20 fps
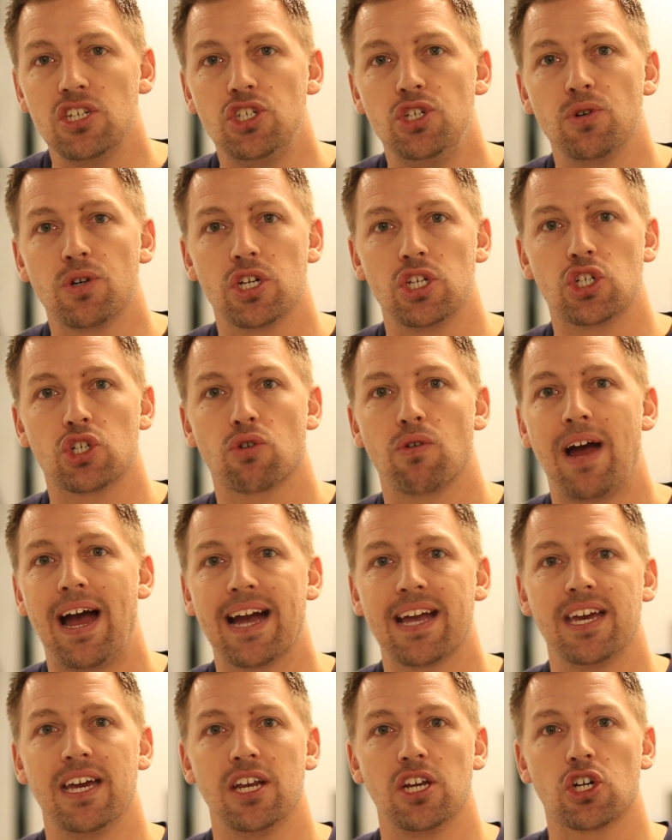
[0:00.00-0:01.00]
is you can
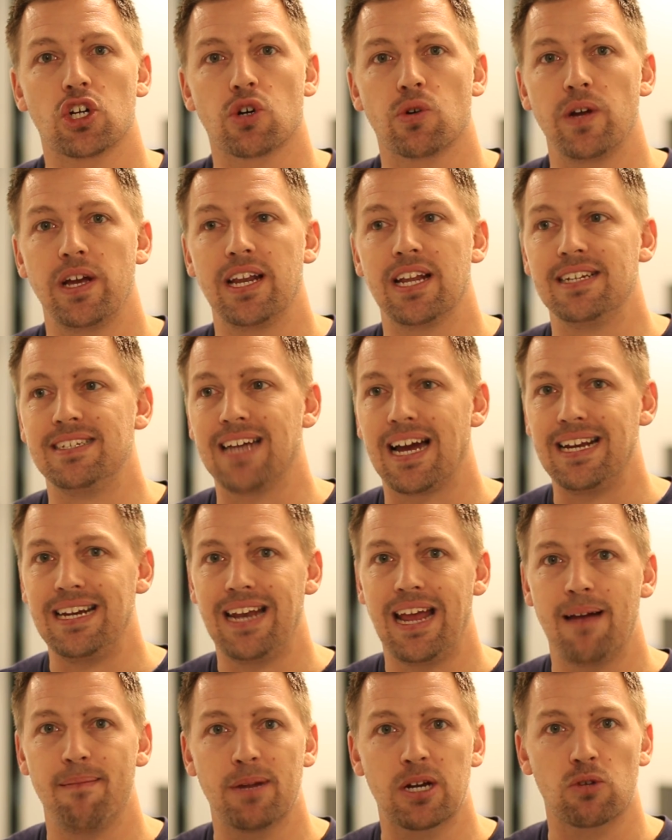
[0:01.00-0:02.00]
track it and create a
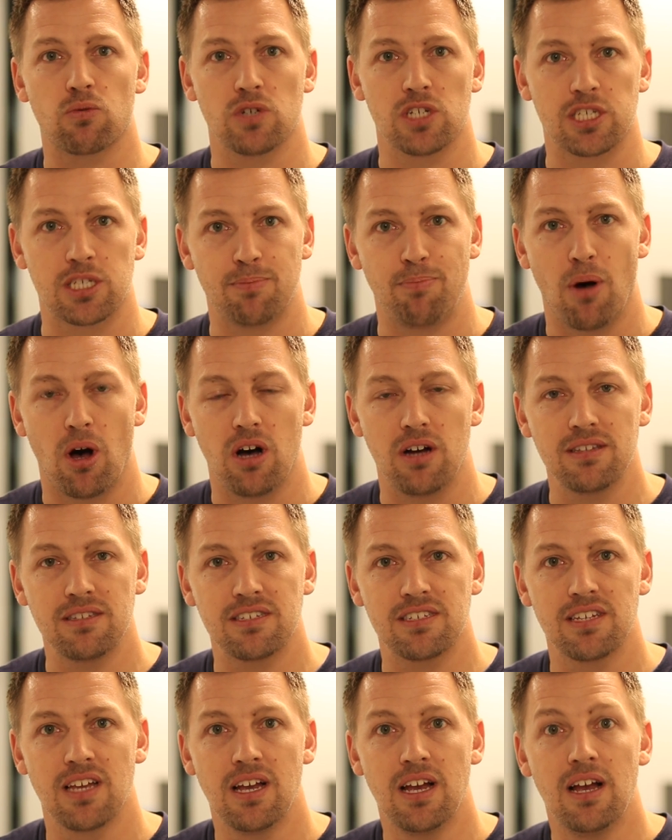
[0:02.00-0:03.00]
dynamic
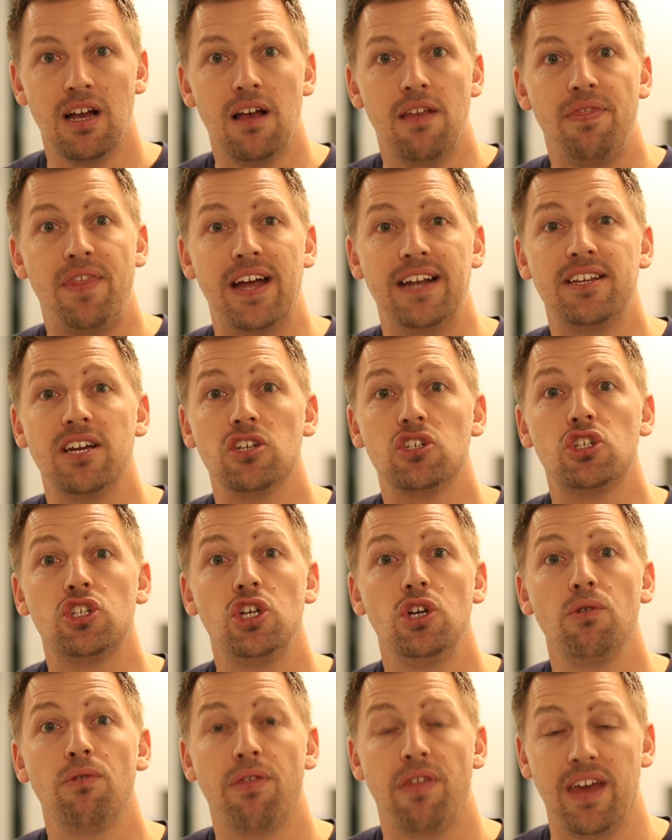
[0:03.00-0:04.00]
response that does
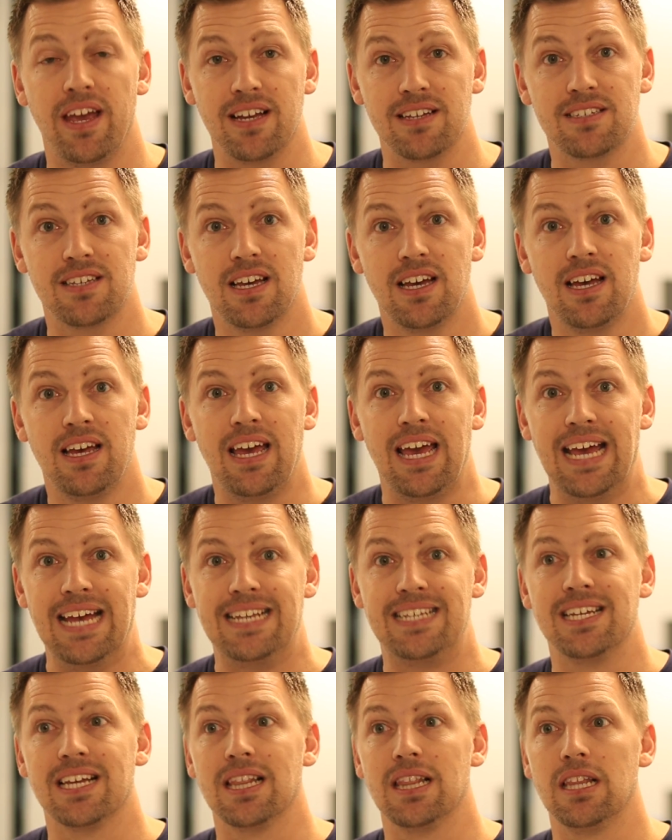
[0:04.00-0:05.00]
2 things. It
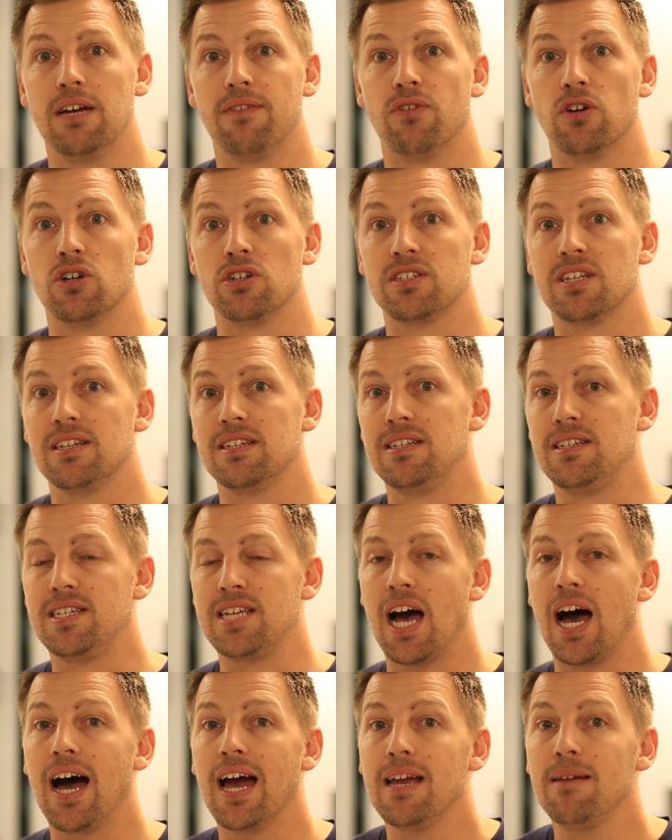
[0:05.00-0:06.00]
delivers
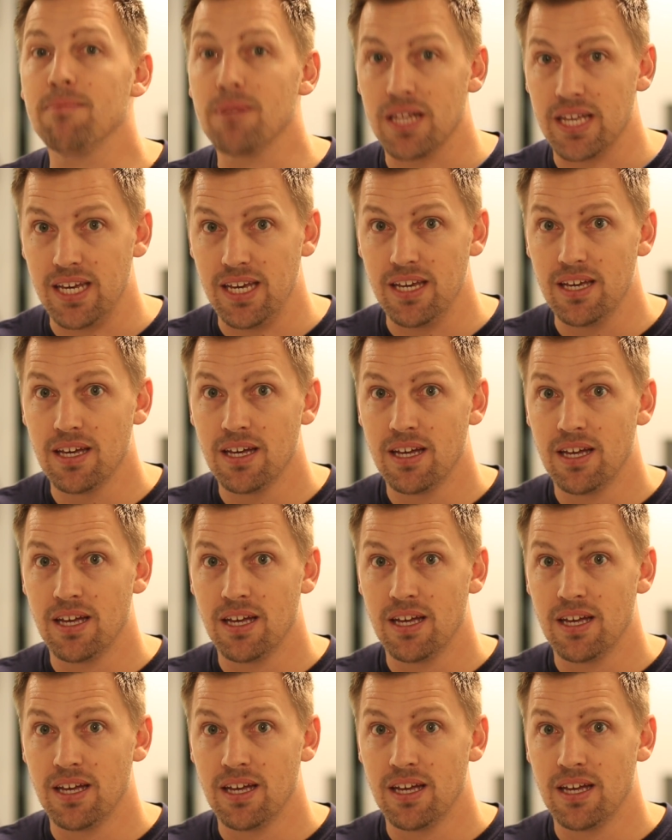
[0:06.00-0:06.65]
timely,